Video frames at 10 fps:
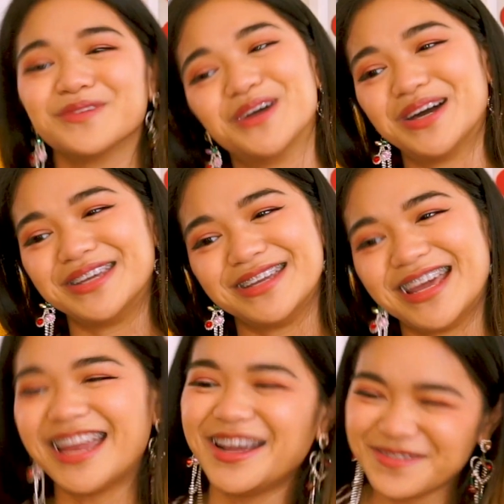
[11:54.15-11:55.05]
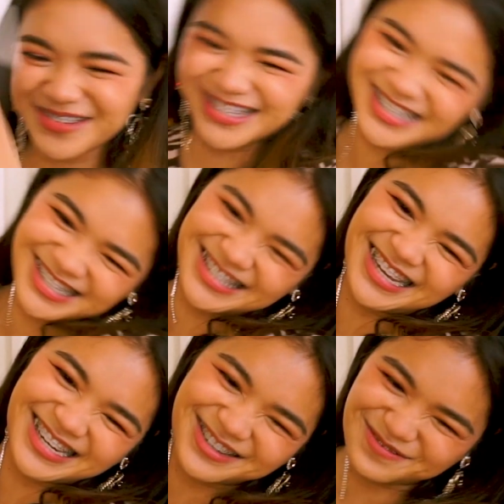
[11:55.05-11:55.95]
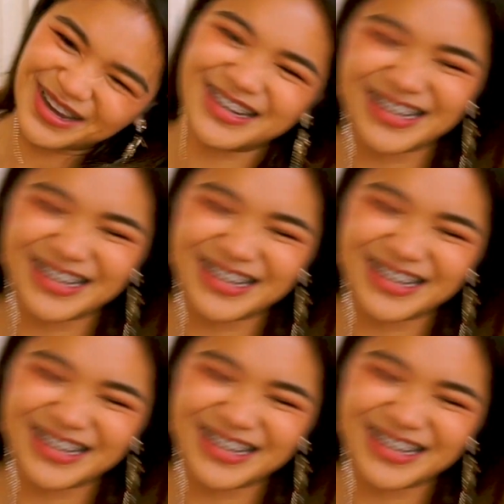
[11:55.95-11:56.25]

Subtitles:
got it. I'm really excited about